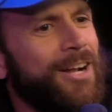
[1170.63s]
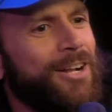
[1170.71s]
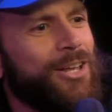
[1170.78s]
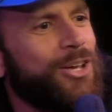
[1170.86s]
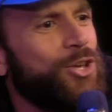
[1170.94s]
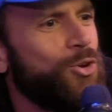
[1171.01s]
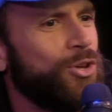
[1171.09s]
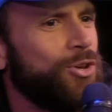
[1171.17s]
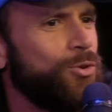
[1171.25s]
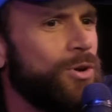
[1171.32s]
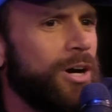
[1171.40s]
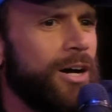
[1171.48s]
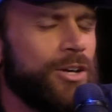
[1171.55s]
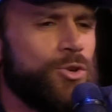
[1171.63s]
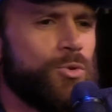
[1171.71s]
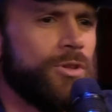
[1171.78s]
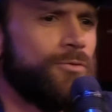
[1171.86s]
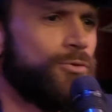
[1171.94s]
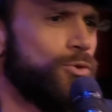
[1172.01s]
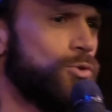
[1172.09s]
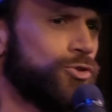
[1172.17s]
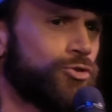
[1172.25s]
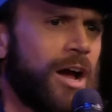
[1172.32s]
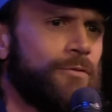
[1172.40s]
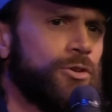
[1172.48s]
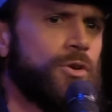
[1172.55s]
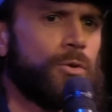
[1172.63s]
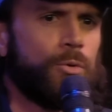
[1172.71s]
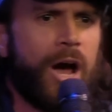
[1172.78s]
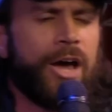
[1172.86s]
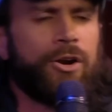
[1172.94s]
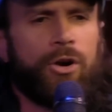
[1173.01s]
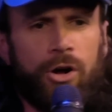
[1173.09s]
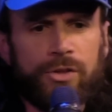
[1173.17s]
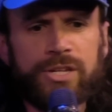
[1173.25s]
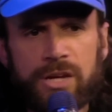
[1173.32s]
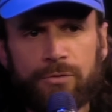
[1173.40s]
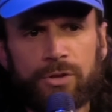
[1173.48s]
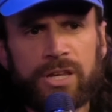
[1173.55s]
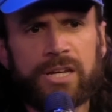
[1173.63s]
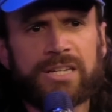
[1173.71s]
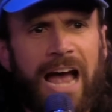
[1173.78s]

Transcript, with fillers: like you, you, uh, you were the Frugal Traveler, you're a writer, all these different things.